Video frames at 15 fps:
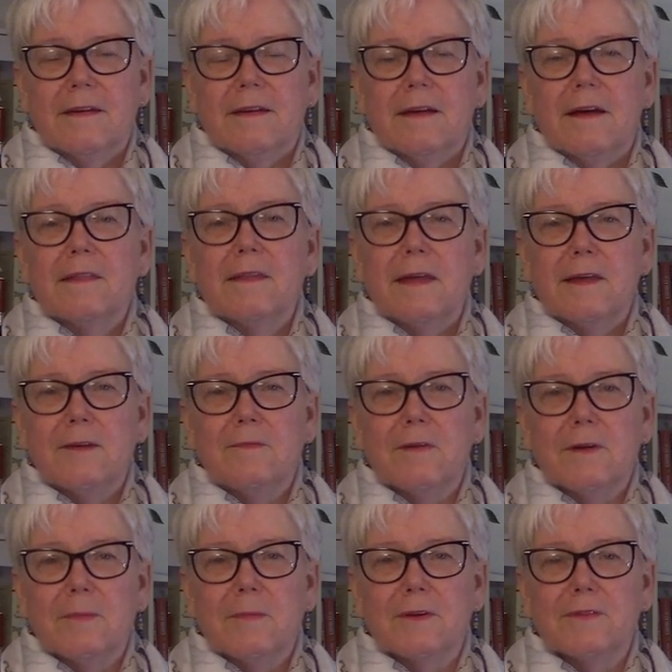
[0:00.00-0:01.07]
I thank you
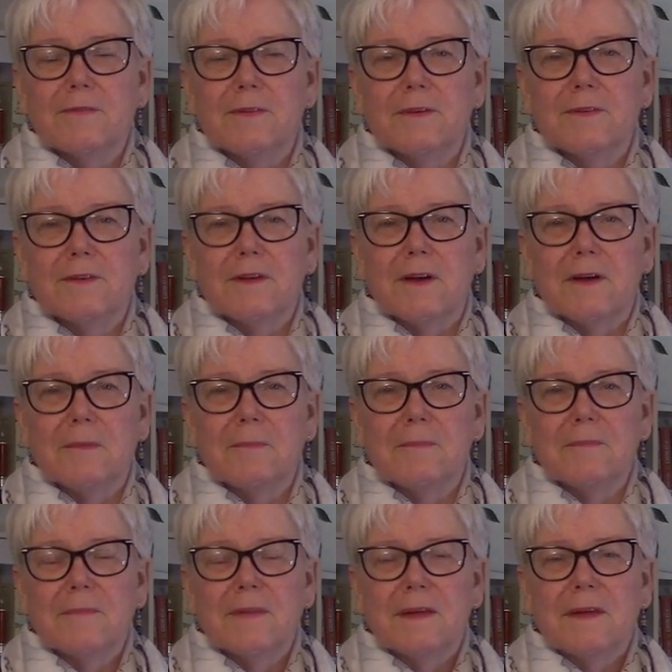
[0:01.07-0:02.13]
very much for your time,
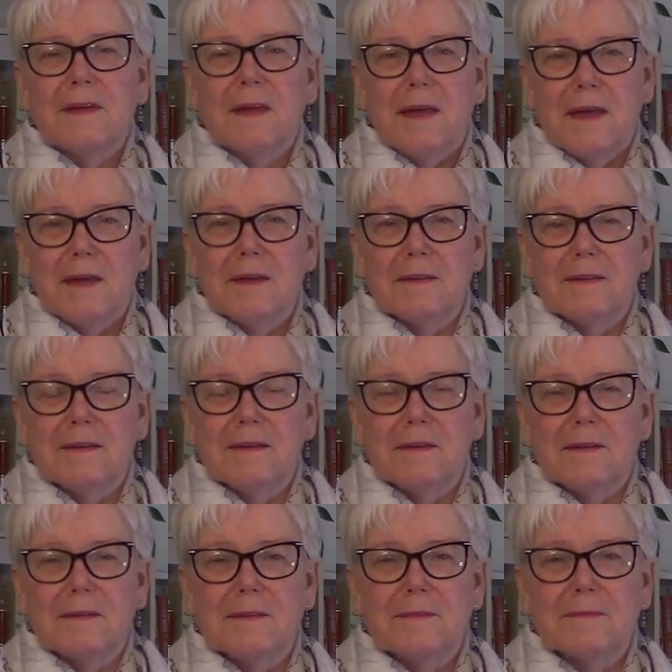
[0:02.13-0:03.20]

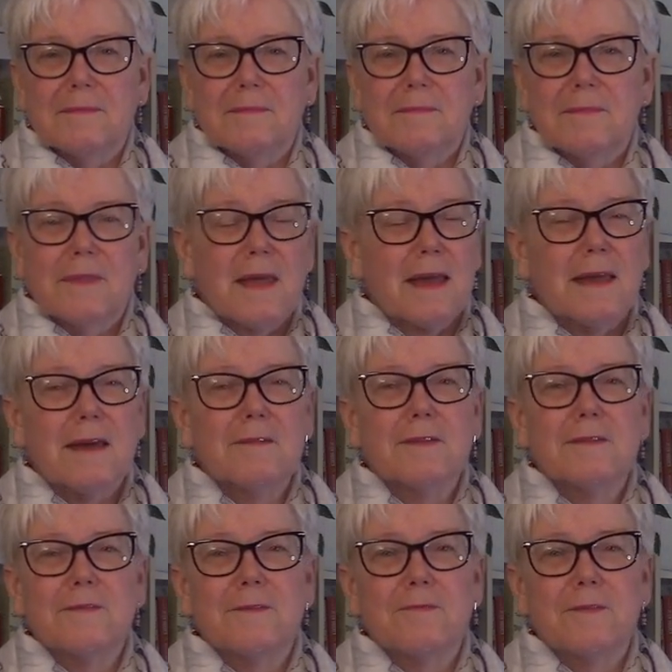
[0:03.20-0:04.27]
and thank
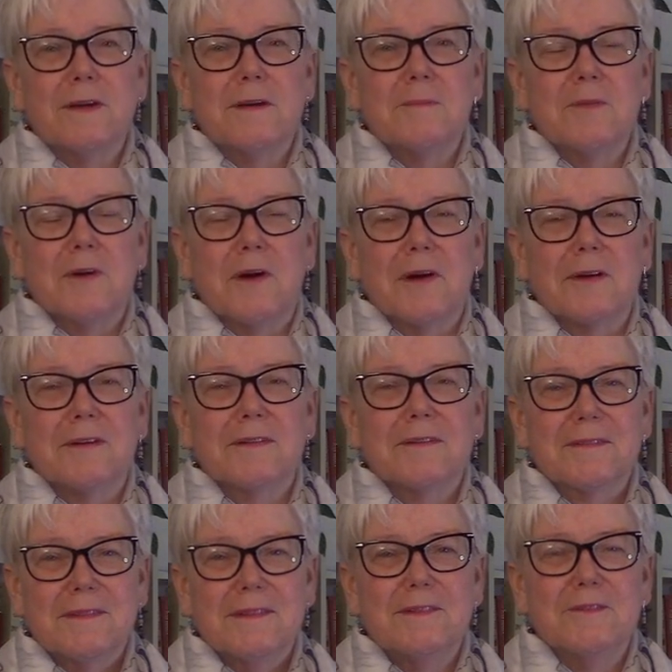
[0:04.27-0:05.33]
heavens for Freedom Talk.
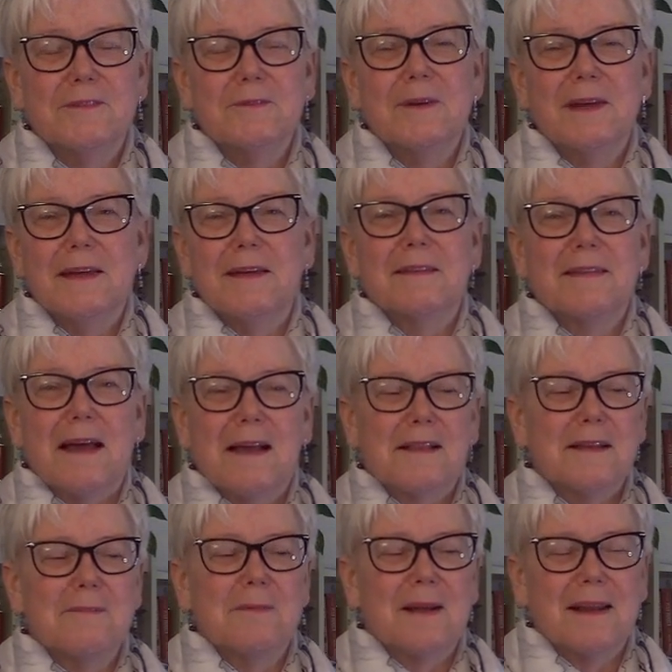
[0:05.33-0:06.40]
You're doing
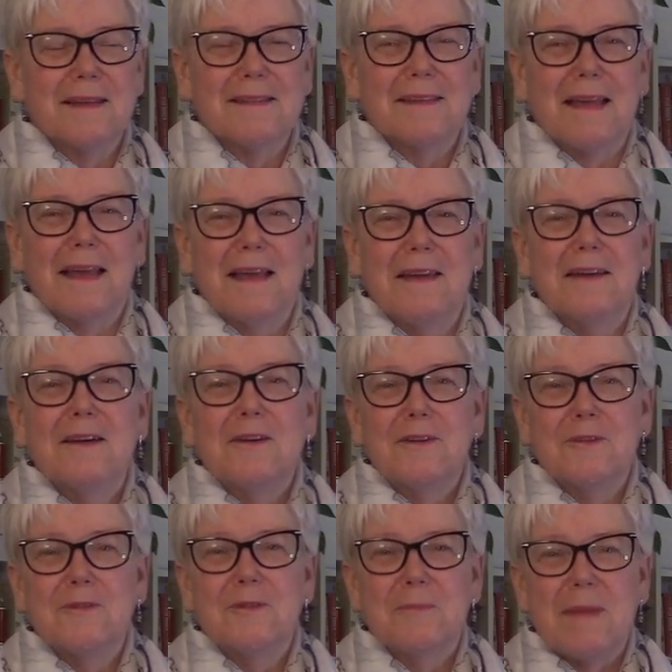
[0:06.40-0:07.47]
exactly what I say.
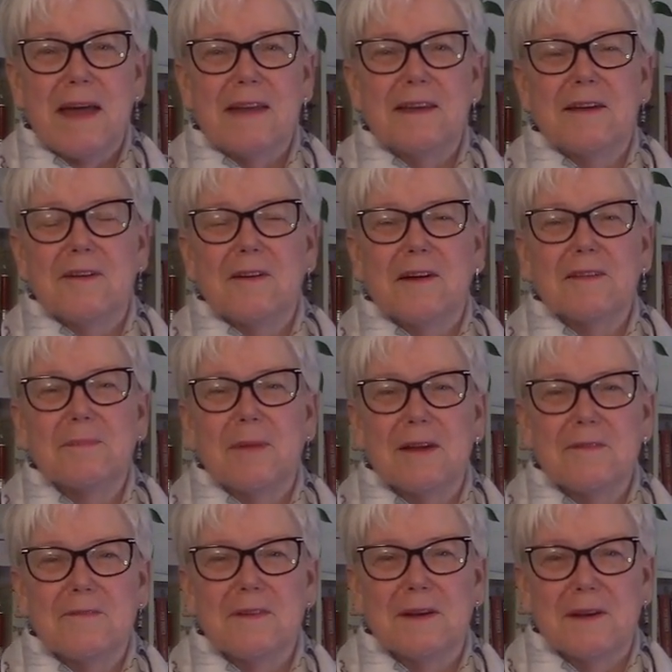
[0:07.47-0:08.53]
You're demanding
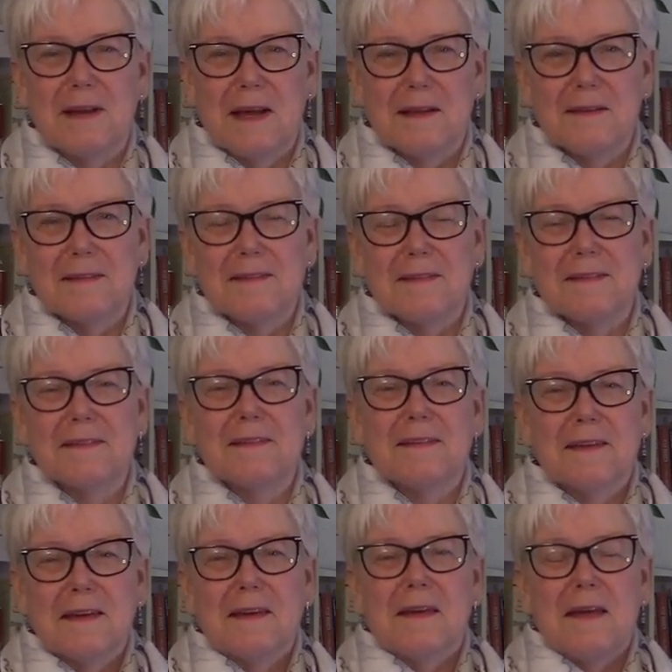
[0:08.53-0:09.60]
cost-benefit analysis
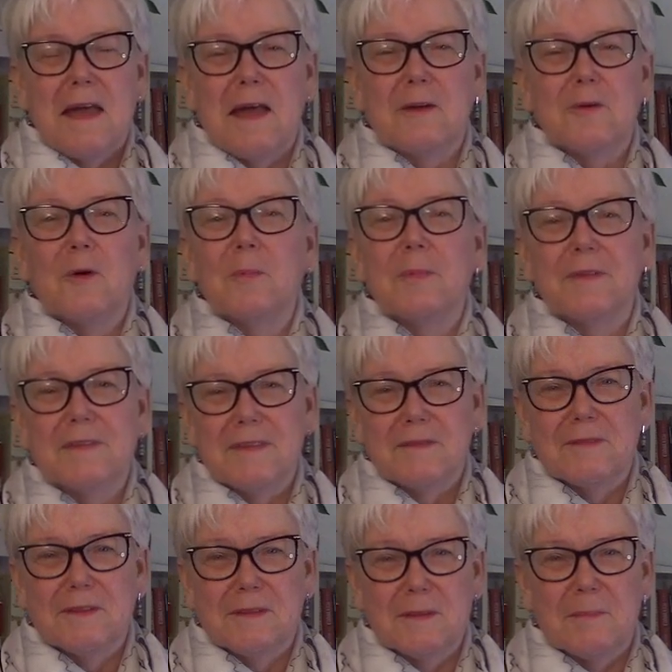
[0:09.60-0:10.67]
and open
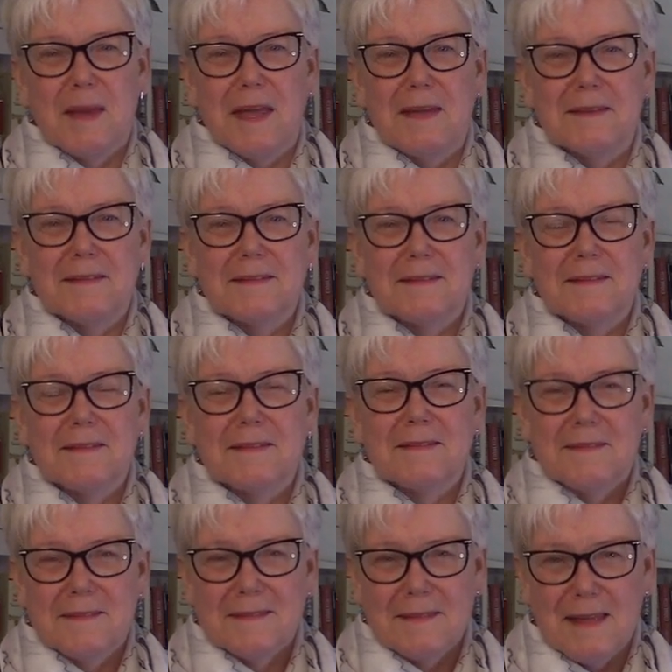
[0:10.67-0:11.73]
civil debate.
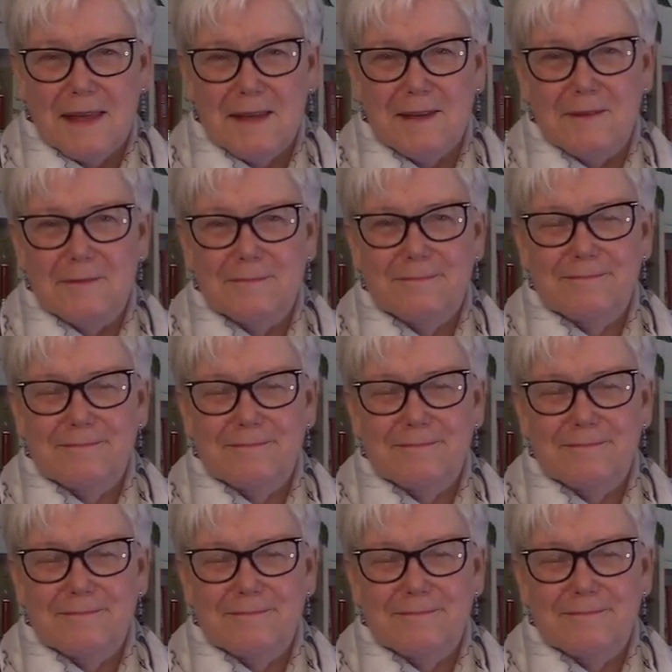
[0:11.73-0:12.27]
Thank you.